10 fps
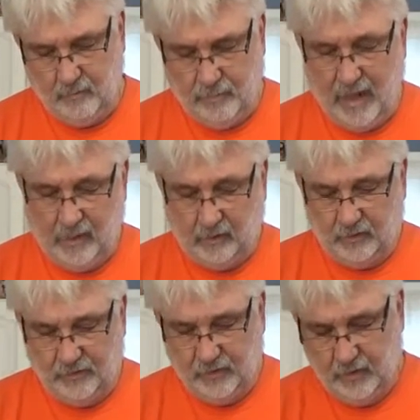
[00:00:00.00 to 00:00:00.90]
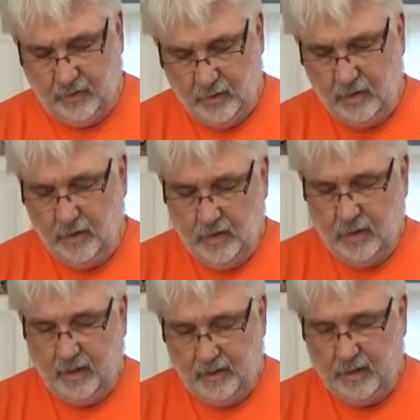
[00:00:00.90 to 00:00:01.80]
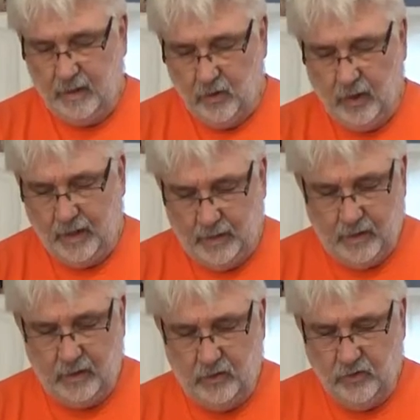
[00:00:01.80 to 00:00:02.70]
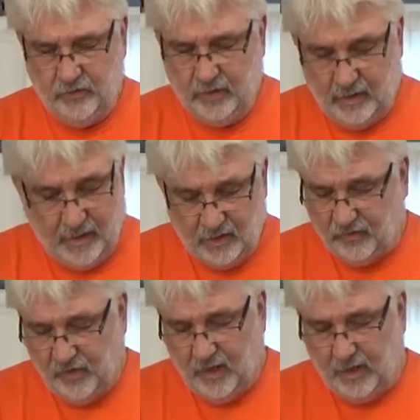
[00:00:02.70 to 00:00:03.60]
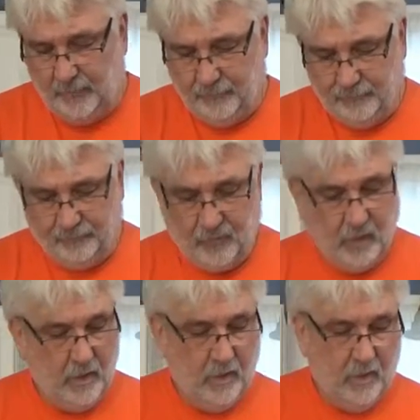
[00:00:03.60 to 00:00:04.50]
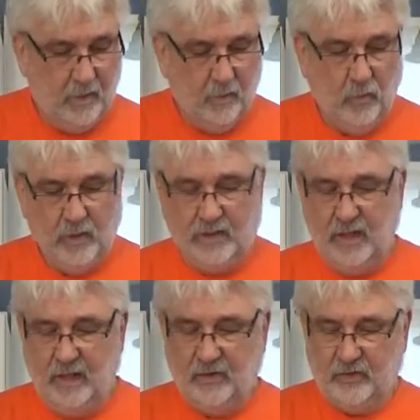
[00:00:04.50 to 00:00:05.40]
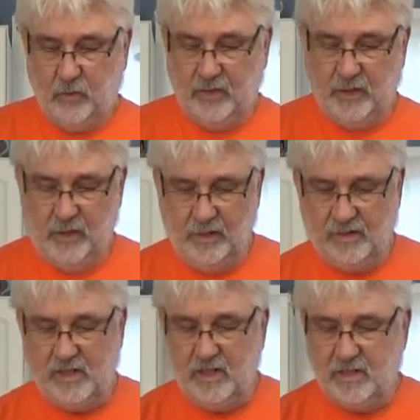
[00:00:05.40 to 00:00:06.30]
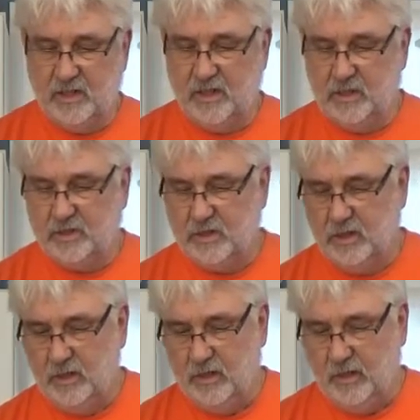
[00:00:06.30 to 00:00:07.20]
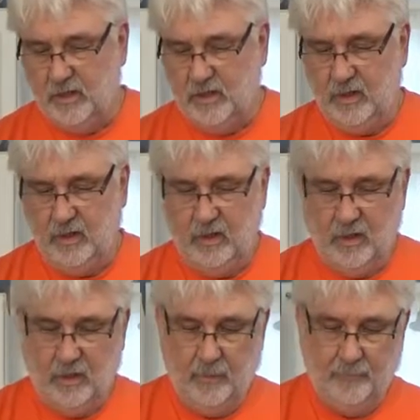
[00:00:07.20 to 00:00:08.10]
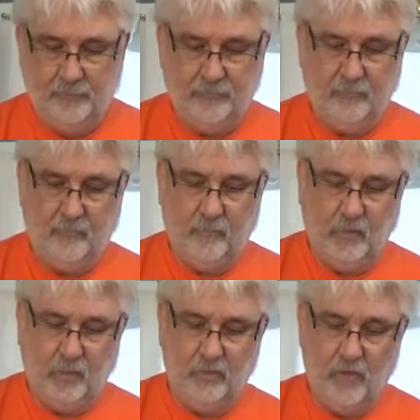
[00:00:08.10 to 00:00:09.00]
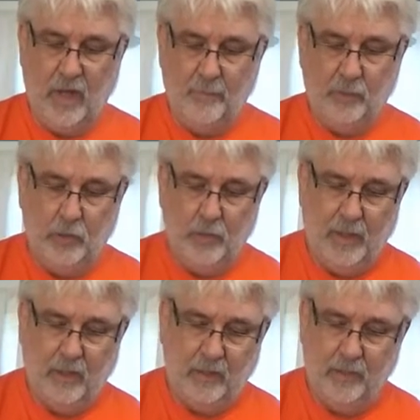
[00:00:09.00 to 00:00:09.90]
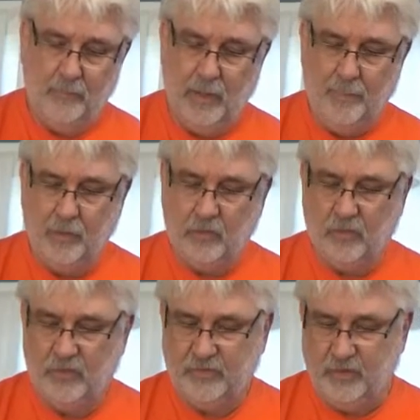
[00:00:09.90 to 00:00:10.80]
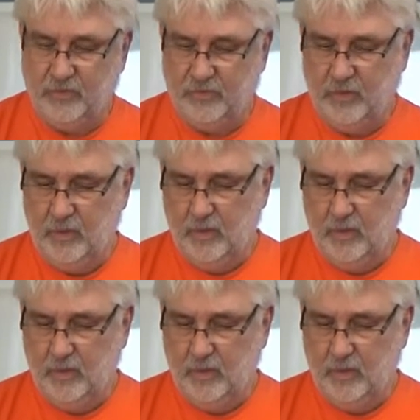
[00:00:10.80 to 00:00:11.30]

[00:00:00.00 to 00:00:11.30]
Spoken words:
bottles, and they go ahead and they use it, and that's fine. With this, with the seasonings, the dry blueberry and maple crystals,